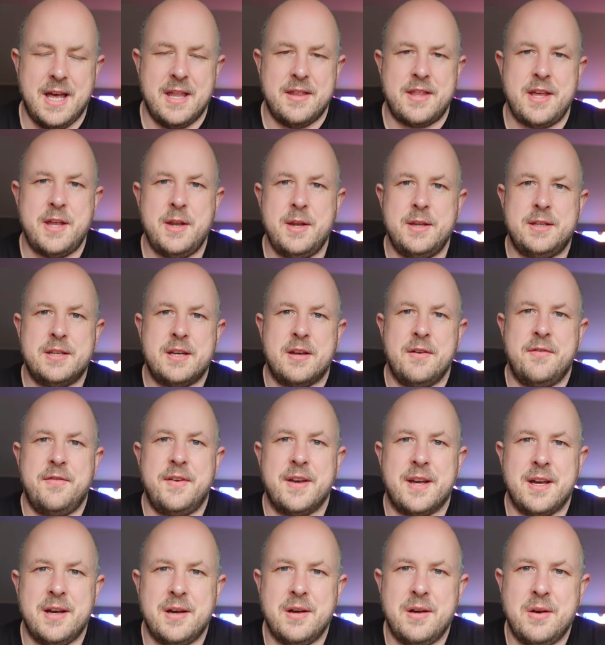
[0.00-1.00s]
Then you need to
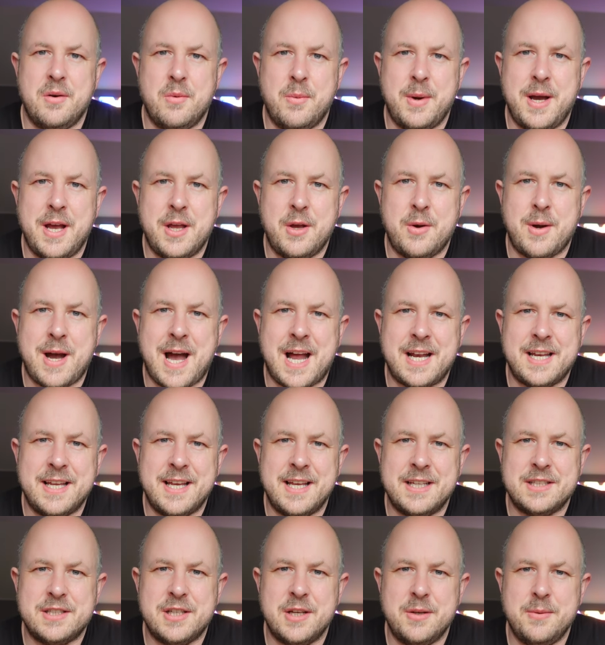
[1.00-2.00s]
configure where you're adding
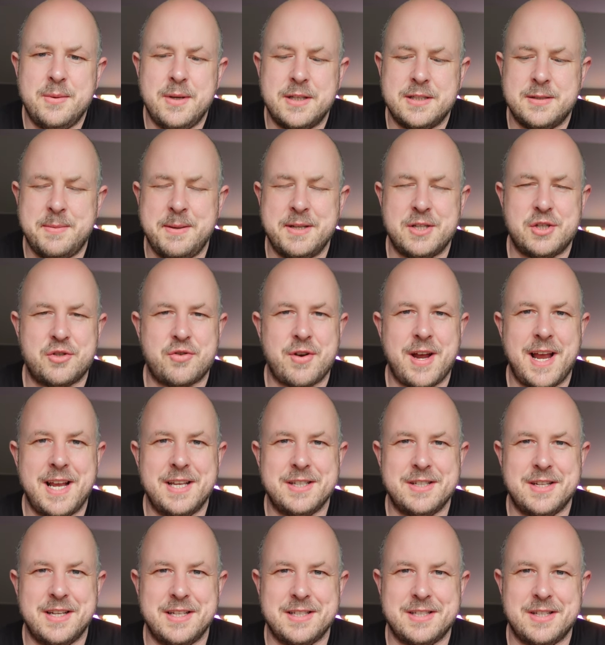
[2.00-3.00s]
it to. It's a bit
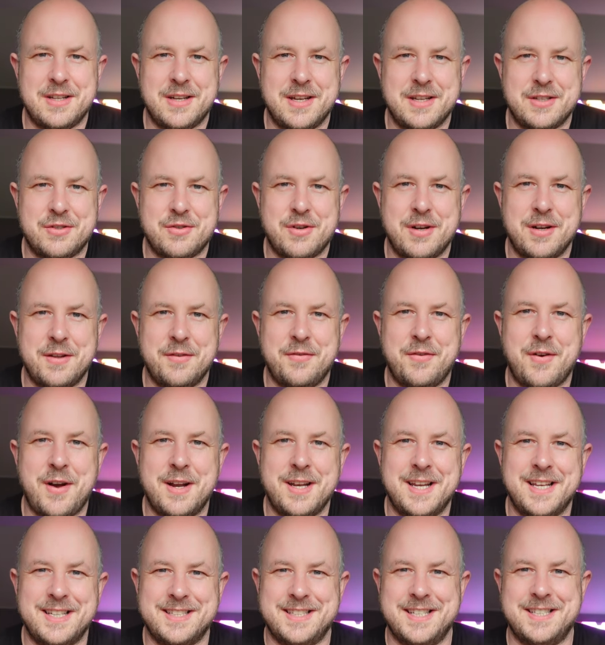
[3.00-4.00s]
strange that it's like trying to
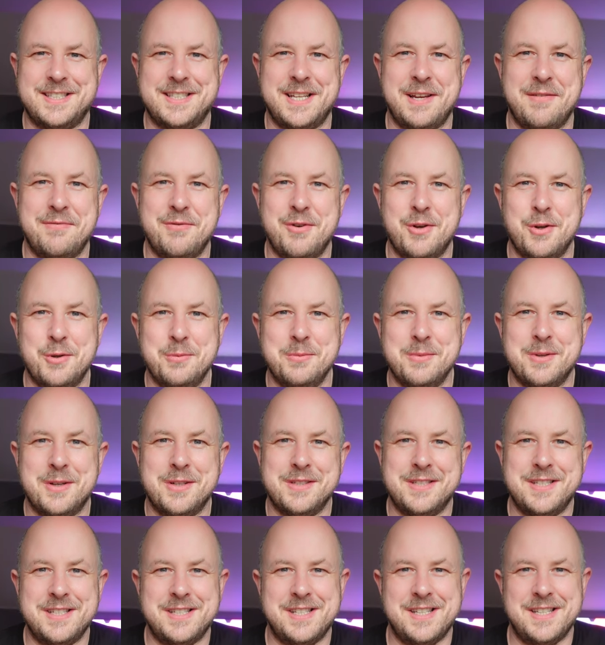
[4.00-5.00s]
find an existing room
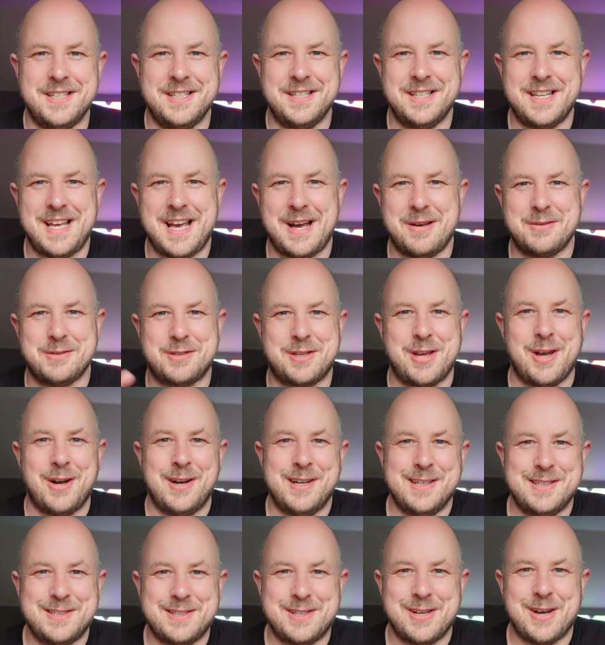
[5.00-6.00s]
because it's an
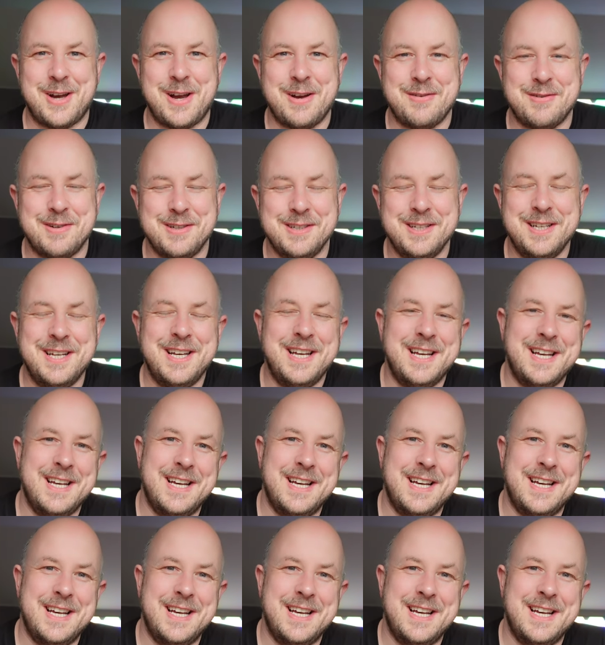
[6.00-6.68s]
outside siren.